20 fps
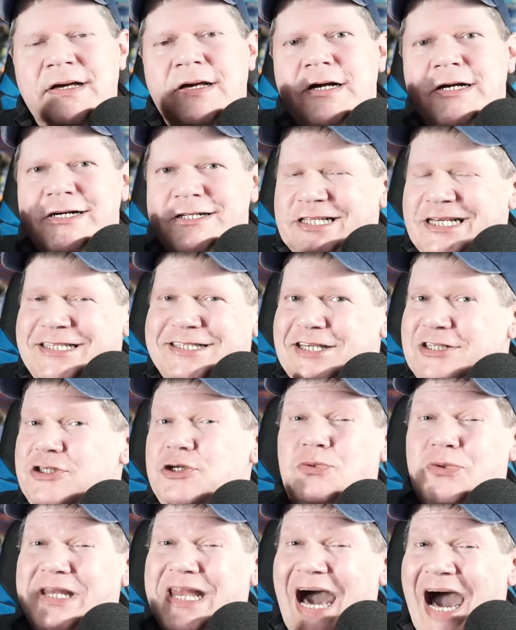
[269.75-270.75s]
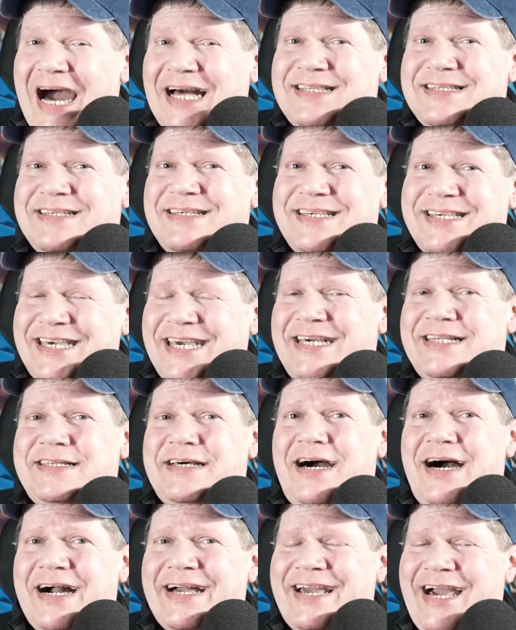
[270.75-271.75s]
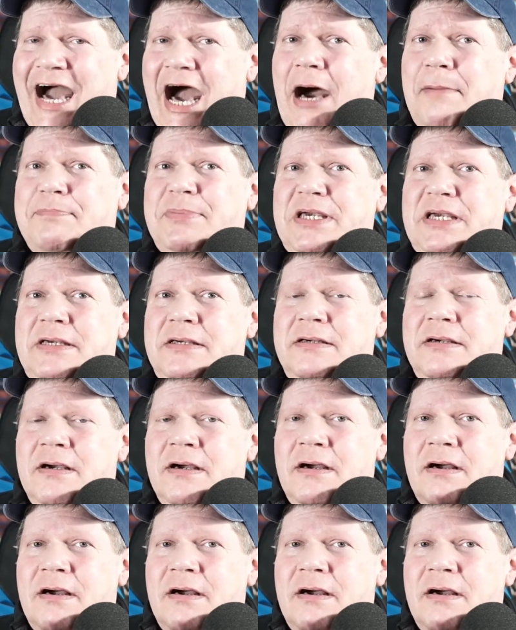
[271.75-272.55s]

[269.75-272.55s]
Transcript: Clint, did you not get a copy